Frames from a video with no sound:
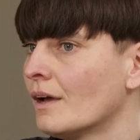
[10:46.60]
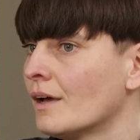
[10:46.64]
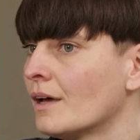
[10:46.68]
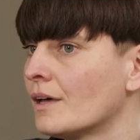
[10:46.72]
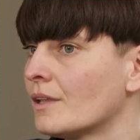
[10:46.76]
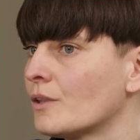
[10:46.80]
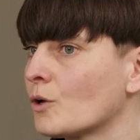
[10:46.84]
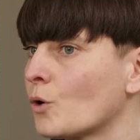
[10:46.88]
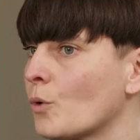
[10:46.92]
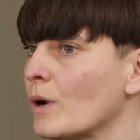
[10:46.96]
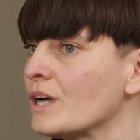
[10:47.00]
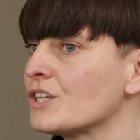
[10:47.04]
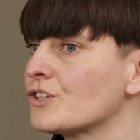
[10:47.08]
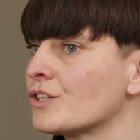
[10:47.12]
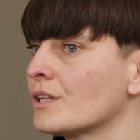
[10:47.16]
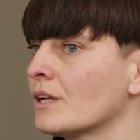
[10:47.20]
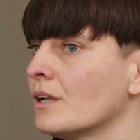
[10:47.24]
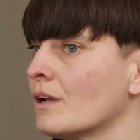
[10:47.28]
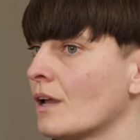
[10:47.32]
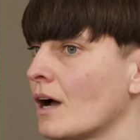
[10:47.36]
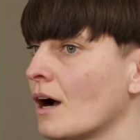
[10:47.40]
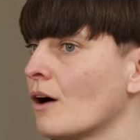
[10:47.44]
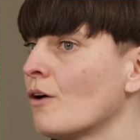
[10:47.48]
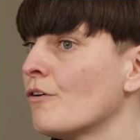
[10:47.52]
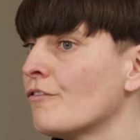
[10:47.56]
the question
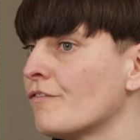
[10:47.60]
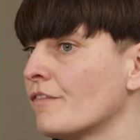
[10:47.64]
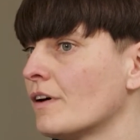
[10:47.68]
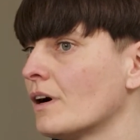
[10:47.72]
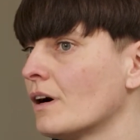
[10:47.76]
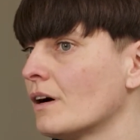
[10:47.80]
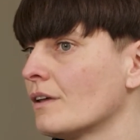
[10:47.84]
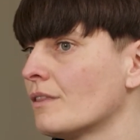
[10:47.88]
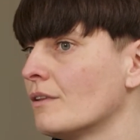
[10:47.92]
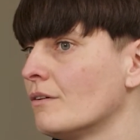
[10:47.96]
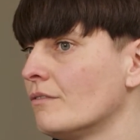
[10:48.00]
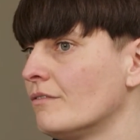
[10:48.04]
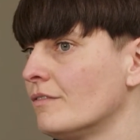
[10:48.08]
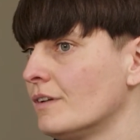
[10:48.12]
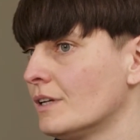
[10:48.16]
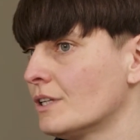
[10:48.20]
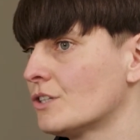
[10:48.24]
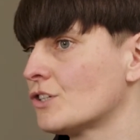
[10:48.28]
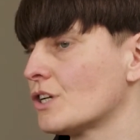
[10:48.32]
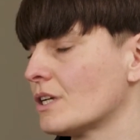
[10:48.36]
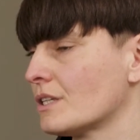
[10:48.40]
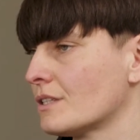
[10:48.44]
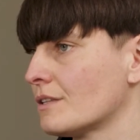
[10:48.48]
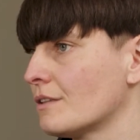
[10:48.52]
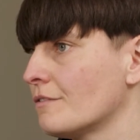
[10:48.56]
in how far the
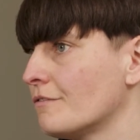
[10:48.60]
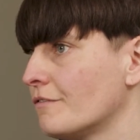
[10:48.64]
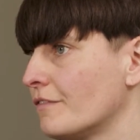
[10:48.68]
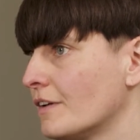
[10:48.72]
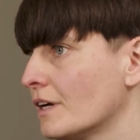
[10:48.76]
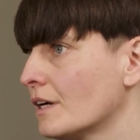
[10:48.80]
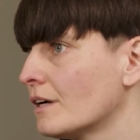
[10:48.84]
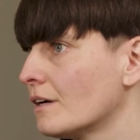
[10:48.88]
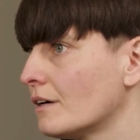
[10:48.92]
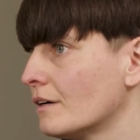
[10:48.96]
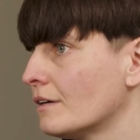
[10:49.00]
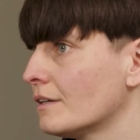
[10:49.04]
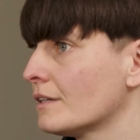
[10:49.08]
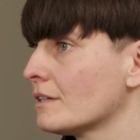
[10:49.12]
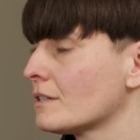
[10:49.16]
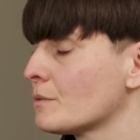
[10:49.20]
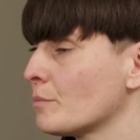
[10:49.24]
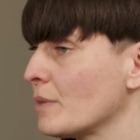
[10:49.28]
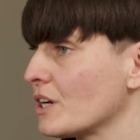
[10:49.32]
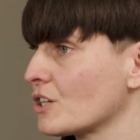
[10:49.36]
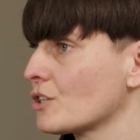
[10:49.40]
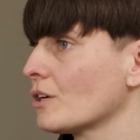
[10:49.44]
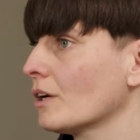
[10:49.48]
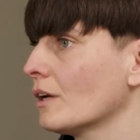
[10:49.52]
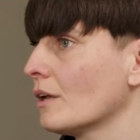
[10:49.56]
witch as the figure, and
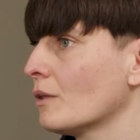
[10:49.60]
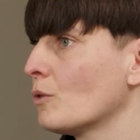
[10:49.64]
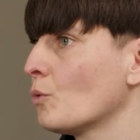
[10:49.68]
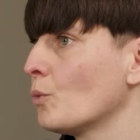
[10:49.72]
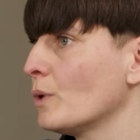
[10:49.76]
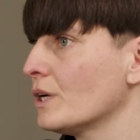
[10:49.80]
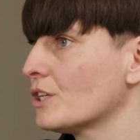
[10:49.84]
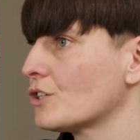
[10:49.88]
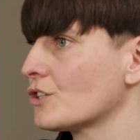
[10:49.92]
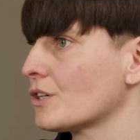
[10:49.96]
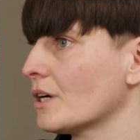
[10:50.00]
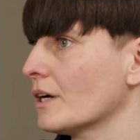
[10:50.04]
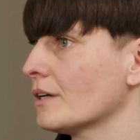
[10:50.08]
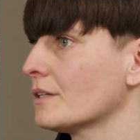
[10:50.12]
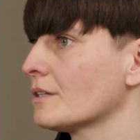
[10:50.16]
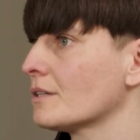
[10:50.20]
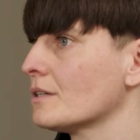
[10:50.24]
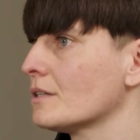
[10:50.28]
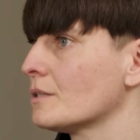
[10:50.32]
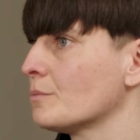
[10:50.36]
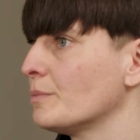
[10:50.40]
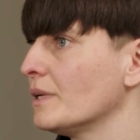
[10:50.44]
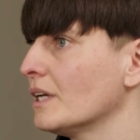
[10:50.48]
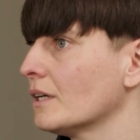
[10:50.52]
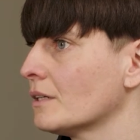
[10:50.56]
especially the witch hunt,
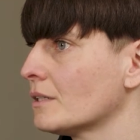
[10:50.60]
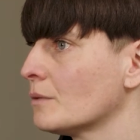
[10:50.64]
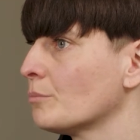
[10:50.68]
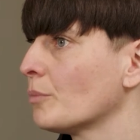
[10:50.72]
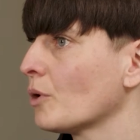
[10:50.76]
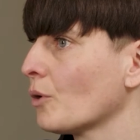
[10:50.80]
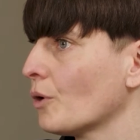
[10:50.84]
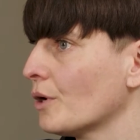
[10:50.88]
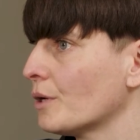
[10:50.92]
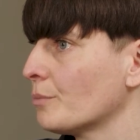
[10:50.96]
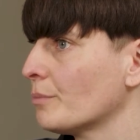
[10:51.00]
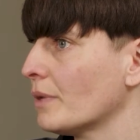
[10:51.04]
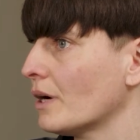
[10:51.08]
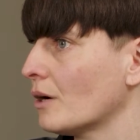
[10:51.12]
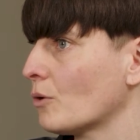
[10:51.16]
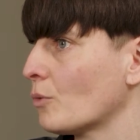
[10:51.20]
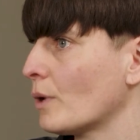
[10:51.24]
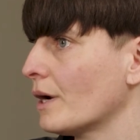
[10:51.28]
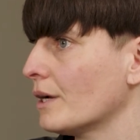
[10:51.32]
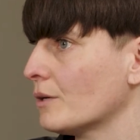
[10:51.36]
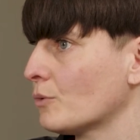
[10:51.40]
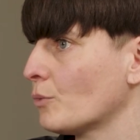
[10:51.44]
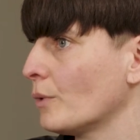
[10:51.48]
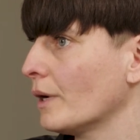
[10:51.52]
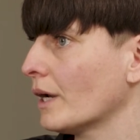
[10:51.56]
is being deployed by
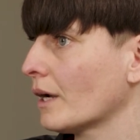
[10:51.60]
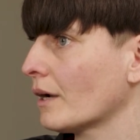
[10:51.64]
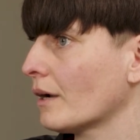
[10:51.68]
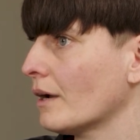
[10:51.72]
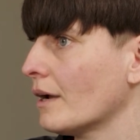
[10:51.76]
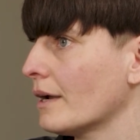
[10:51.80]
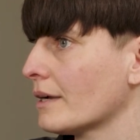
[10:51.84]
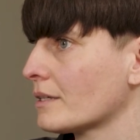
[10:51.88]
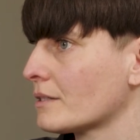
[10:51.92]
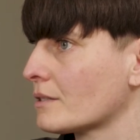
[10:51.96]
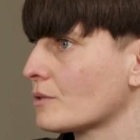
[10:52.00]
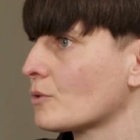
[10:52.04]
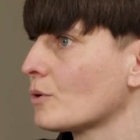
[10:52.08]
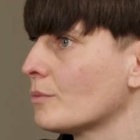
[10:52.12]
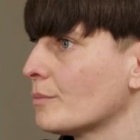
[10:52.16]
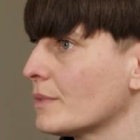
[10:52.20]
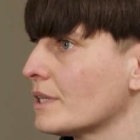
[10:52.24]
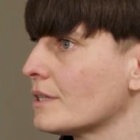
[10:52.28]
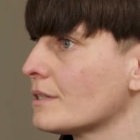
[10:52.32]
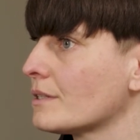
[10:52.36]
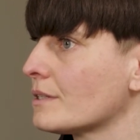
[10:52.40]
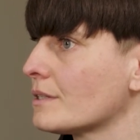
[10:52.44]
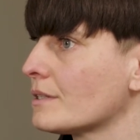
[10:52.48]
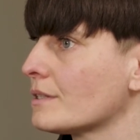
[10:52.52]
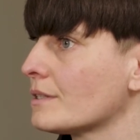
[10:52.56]
right-wing
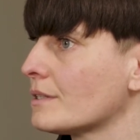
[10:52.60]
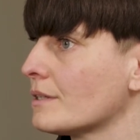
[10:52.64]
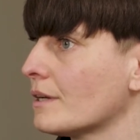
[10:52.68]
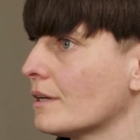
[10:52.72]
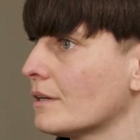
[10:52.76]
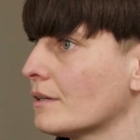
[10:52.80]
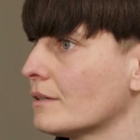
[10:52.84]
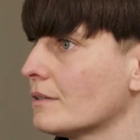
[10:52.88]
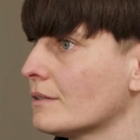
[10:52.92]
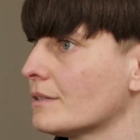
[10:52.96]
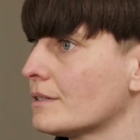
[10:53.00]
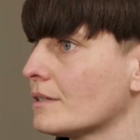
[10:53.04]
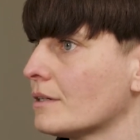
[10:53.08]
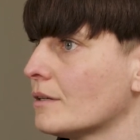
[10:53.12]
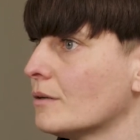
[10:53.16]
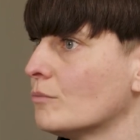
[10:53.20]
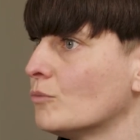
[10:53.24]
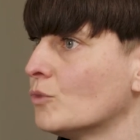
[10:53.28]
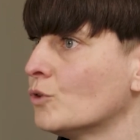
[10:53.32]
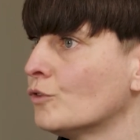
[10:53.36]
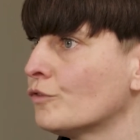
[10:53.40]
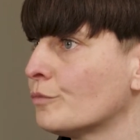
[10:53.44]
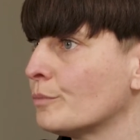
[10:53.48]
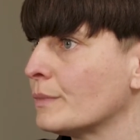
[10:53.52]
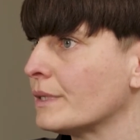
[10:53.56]
extremists and
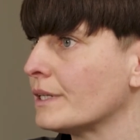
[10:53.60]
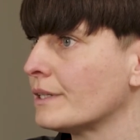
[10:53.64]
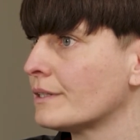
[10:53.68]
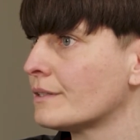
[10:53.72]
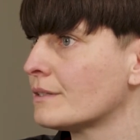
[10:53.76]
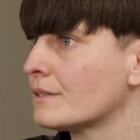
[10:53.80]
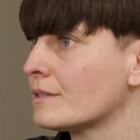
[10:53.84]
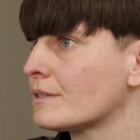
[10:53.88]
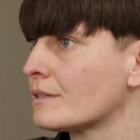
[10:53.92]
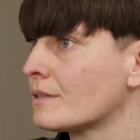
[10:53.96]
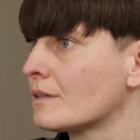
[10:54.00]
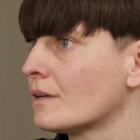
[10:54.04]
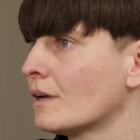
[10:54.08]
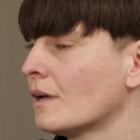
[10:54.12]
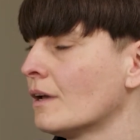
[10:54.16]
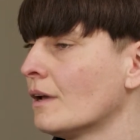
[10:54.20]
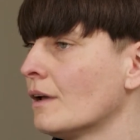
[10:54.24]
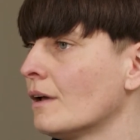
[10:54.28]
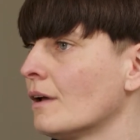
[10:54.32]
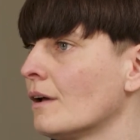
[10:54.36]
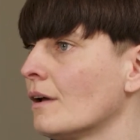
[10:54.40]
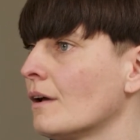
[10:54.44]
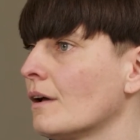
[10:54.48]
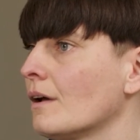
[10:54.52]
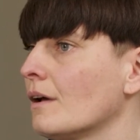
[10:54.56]
movements
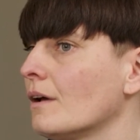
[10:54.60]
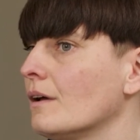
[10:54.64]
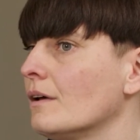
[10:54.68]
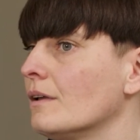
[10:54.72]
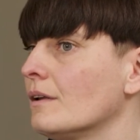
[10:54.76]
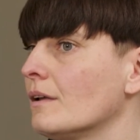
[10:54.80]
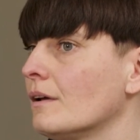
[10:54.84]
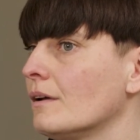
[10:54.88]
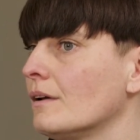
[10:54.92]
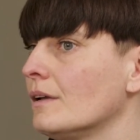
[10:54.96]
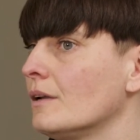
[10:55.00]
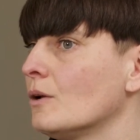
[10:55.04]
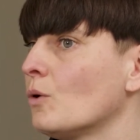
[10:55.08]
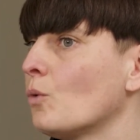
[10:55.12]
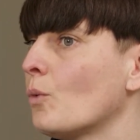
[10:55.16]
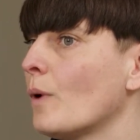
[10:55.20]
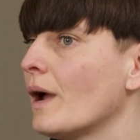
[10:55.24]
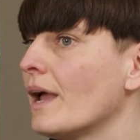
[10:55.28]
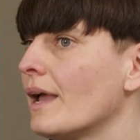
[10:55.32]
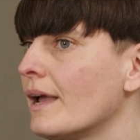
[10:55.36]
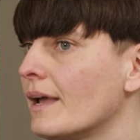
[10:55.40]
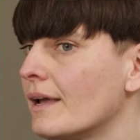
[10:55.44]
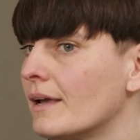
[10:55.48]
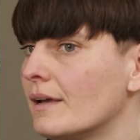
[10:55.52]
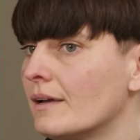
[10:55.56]
in a
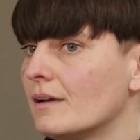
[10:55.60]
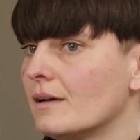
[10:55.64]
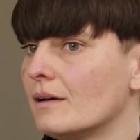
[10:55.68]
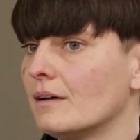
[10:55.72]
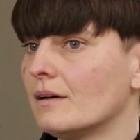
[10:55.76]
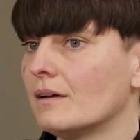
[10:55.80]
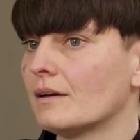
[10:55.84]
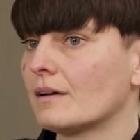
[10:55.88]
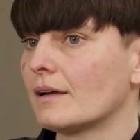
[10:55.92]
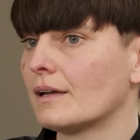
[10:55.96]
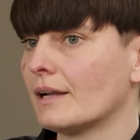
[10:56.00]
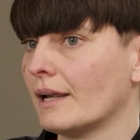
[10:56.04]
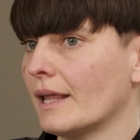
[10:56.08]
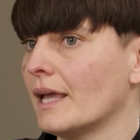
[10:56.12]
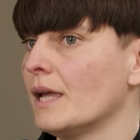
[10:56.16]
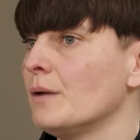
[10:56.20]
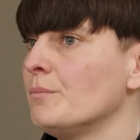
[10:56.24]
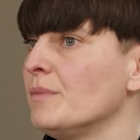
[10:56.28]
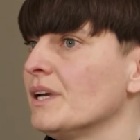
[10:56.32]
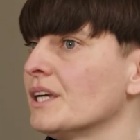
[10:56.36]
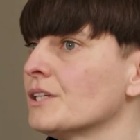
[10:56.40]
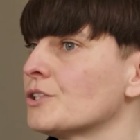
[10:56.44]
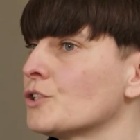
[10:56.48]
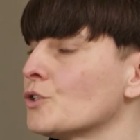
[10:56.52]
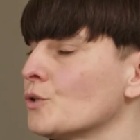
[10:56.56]
way
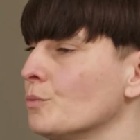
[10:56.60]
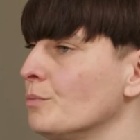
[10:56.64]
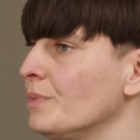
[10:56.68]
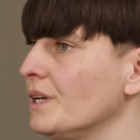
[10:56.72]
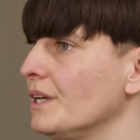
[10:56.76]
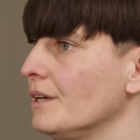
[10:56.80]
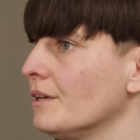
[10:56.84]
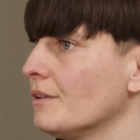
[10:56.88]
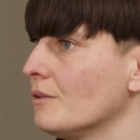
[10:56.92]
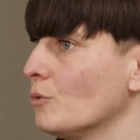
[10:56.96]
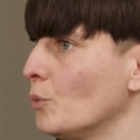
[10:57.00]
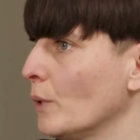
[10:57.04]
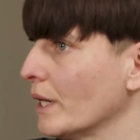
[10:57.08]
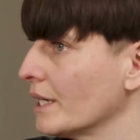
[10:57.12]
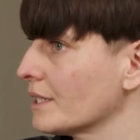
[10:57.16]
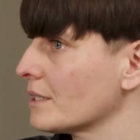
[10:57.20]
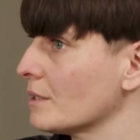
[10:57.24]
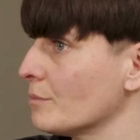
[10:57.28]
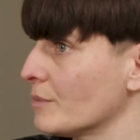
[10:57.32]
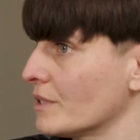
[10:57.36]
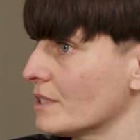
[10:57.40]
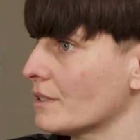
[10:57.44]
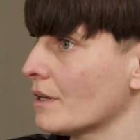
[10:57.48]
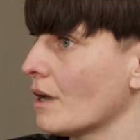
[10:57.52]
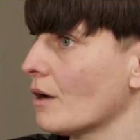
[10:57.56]
claiming to be the
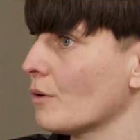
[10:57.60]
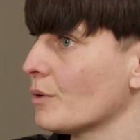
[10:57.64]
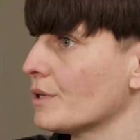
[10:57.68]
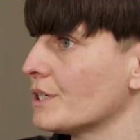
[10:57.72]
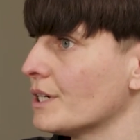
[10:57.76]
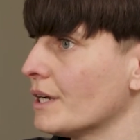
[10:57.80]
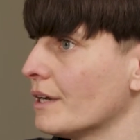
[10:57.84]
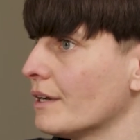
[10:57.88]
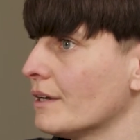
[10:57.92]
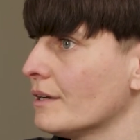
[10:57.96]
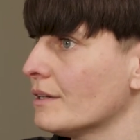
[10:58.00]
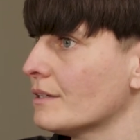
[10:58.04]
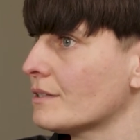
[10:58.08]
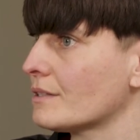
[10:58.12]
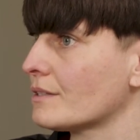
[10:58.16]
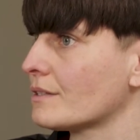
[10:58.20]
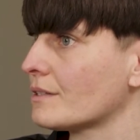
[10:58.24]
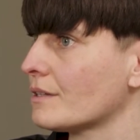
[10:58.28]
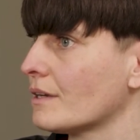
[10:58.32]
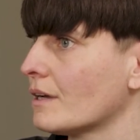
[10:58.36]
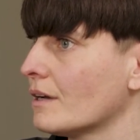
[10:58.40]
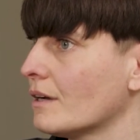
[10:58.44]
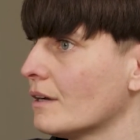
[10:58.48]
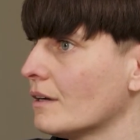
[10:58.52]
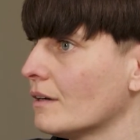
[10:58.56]
victims nowadays.
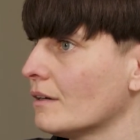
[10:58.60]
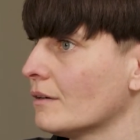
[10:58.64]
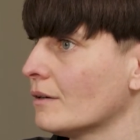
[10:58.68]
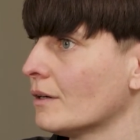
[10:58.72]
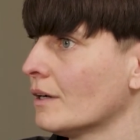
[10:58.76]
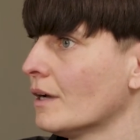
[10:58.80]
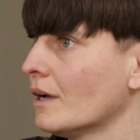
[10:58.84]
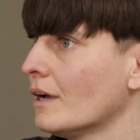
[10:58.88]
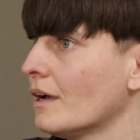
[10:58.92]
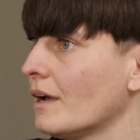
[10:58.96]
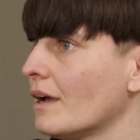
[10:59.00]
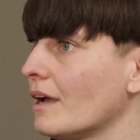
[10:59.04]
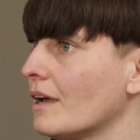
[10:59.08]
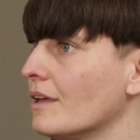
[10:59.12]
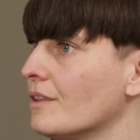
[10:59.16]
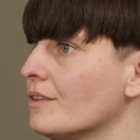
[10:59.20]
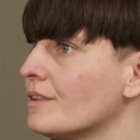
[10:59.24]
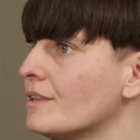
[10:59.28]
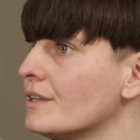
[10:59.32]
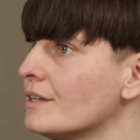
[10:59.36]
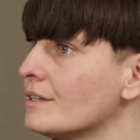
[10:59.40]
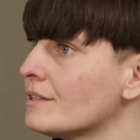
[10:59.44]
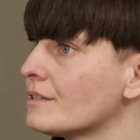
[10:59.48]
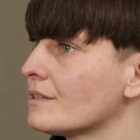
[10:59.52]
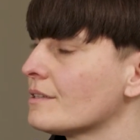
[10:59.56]
And
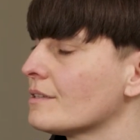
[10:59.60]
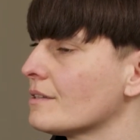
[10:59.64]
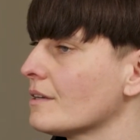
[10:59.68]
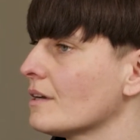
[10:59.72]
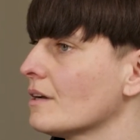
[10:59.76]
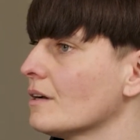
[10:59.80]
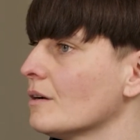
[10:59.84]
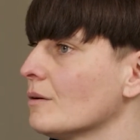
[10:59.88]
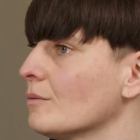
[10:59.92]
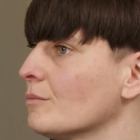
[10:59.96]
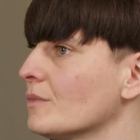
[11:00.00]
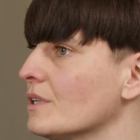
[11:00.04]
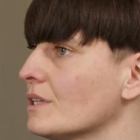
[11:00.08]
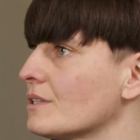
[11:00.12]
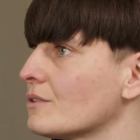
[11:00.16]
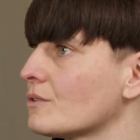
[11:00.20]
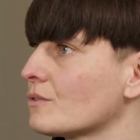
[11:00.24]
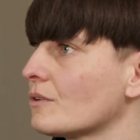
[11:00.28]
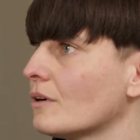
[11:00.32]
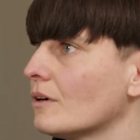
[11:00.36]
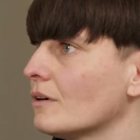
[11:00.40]
this is